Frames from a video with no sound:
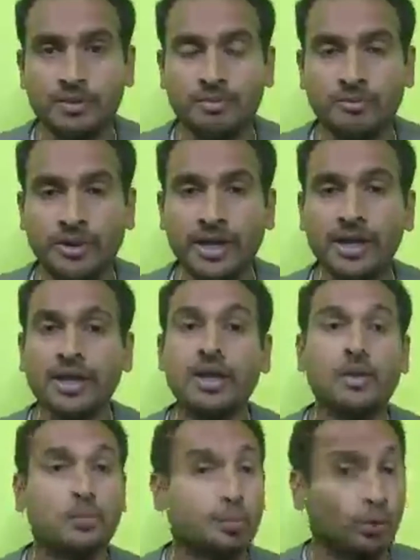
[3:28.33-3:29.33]
Well,
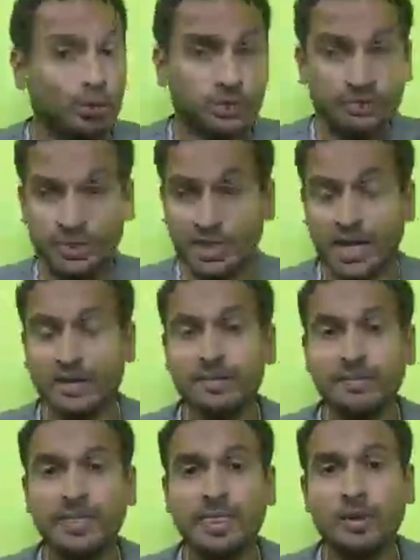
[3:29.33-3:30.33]
most of the time,
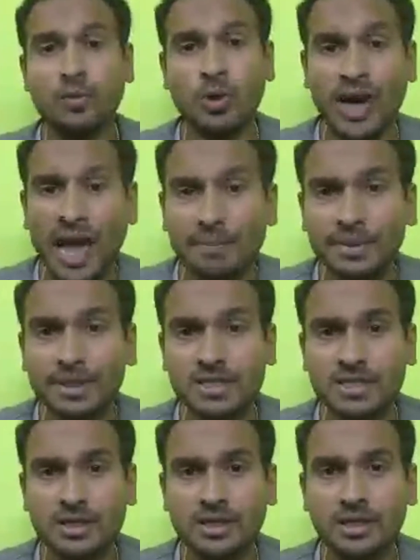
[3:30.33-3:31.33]
what
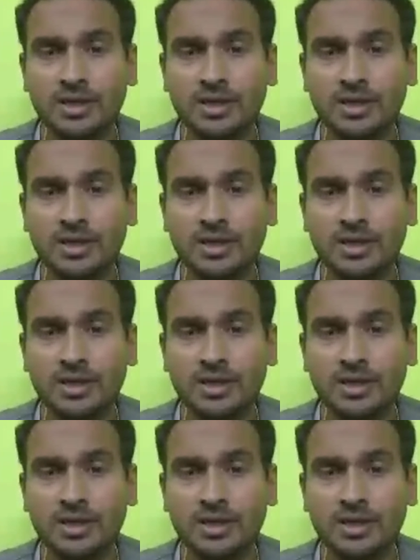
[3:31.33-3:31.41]
happens?